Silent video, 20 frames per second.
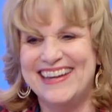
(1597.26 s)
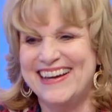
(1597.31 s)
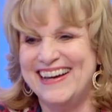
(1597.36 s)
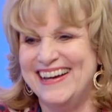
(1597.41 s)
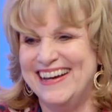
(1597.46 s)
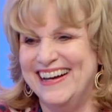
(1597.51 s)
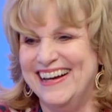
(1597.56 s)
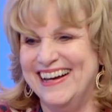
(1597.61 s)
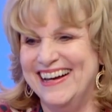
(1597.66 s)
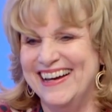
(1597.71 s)

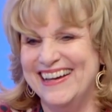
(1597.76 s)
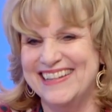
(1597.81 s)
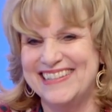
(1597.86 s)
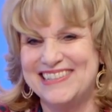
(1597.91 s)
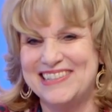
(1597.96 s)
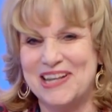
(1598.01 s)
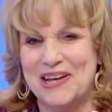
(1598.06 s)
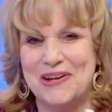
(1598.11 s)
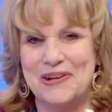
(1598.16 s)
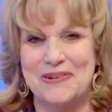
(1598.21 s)

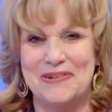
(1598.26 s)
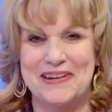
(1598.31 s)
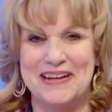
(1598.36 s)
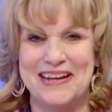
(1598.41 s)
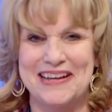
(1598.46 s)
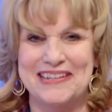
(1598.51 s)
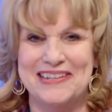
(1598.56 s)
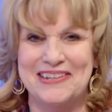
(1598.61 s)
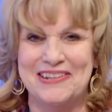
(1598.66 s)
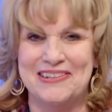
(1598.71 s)
Yeah, so
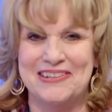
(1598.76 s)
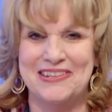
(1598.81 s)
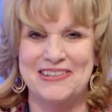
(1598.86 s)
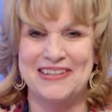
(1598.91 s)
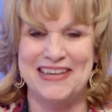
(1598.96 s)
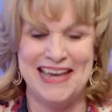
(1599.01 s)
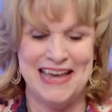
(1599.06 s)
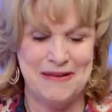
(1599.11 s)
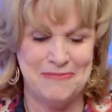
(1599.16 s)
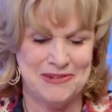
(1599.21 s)

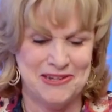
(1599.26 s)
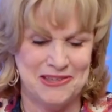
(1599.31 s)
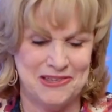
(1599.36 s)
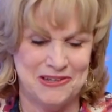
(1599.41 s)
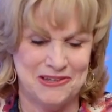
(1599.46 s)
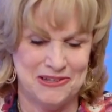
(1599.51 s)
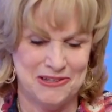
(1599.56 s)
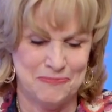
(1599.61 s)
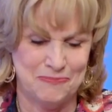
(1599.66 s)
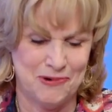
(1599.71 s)

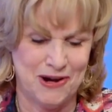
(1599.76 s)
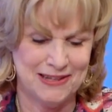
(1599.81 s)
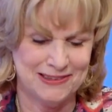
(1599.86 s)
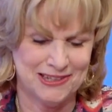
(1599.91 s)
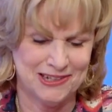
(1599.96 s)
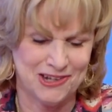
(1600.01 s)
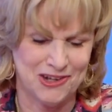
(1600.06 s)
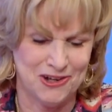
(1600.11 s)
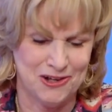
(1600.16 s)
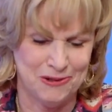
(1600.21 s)
you brought
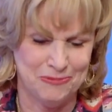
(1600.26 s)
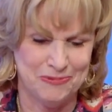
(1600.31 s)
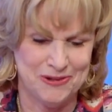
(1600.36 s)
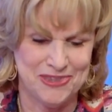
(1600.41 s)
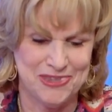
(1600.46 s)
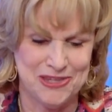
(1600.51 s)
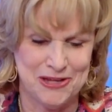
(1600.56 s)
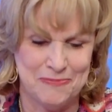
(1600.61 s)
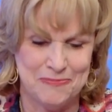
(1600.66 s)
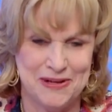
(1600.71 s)
the cold
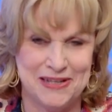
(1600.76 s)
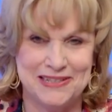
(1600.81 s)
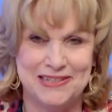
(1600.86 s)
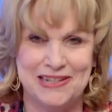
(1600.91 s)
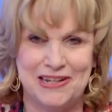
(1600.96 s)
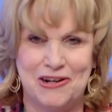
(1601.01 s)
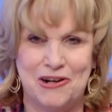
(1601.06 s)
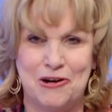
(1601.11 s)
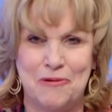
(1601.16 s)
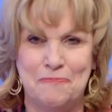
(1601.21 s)
with you, but
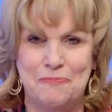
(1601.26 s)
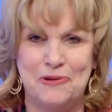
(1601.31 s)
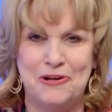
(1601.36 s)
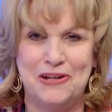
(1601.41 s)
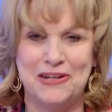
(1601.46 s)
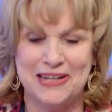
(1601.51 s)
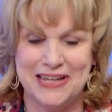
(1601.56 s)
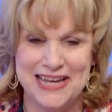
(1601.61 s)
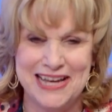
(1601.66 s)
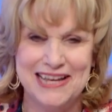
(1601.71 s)
her
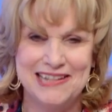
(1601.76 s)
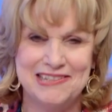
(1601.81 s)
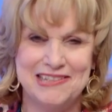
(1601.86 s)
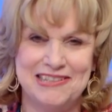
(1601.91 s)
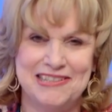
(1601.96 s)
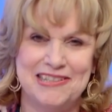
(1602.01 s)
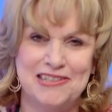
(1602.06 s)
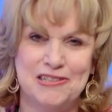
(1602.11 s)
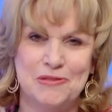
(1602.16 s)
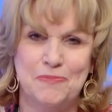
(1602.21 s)
book,
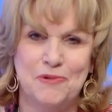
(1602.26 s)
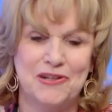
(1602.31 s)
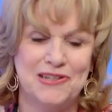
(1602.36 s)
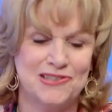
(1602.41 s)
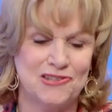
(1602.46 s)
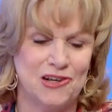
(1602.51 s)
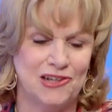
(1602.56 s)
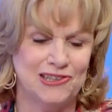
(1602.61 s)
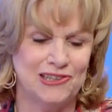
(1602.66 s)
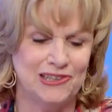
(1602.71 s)
Cecile's book,
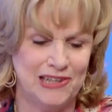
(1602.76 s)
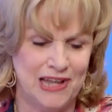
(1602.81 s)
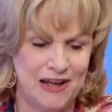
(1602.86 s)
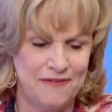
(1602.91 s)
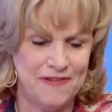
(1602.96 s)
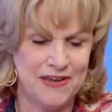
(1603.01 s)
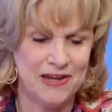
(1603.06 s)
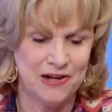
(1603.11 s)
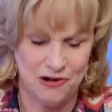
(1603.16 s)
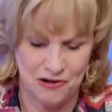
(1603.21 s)
is called
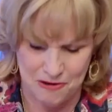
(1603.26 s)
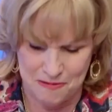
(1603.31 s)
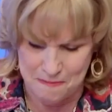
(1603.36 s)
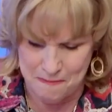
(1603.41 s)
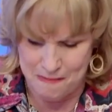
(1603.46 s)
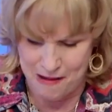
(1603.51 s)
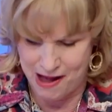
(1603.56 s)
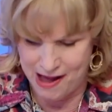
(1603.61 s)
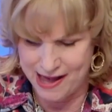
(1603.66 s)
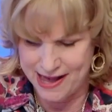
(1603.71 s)
Loving Her
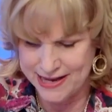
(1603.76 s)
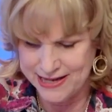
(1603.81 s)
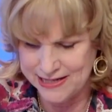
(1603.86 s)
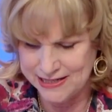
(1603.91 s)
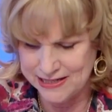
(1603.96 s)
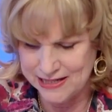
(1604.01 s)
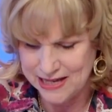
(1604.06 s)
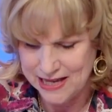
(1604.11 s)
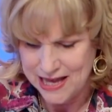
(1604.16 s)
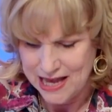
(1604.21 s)

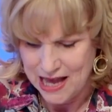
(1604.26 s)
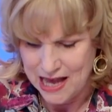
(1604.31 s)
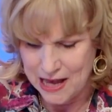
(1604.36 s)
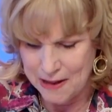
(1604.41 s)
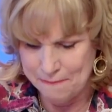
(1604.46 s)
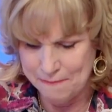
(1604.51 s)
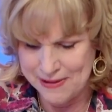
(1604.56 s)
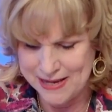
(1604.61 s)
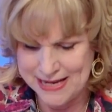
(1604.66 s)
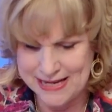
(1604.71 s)
Mind,
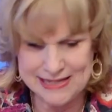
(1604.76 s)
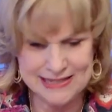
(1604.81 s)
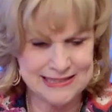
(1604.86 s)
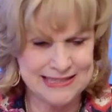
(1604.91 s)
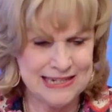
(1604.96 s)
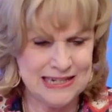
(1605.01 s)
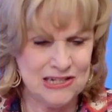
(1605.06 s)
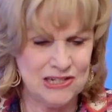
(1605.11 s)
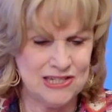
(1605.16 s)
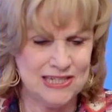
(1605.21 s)

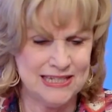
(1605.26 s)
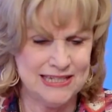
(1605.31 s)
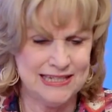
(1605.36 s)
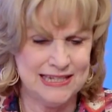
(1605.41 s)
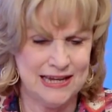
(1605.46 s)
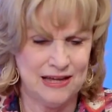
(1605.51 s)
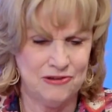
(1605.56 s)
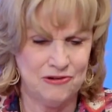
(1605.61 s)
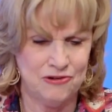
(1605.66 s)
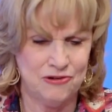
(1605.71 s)
Piecing
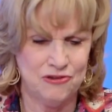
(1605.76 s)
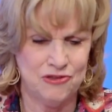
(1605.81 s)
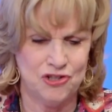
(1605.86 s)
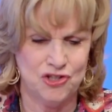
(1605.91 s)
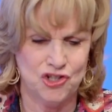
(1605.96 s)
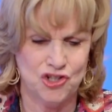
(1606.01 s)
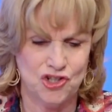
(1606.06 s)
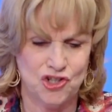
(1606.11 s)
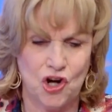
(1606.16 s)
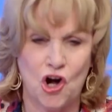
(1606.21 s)
Together the
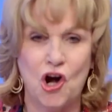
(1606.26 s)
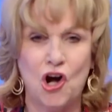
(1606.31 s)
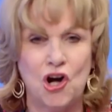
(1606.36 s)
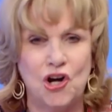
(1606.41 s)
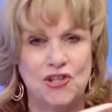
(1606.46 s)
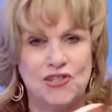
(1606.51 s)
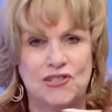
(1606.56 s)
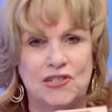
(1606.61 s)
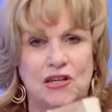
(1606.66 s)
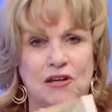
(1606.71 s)

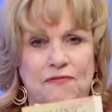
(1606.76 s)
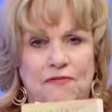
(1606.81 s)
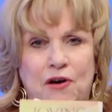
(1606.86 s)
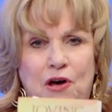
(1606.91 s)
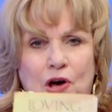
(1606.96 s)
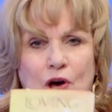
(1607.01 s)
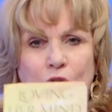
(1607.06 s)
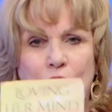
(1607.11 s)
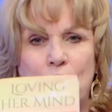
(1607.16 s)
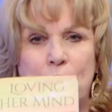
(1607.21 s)
Shards of
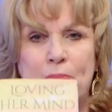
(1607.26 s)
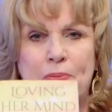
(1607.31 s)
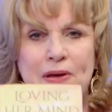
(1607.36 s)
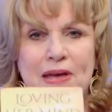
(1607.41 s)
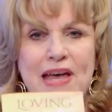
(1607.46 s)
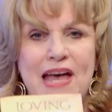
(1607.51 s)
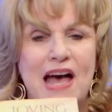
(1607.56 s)
Hope.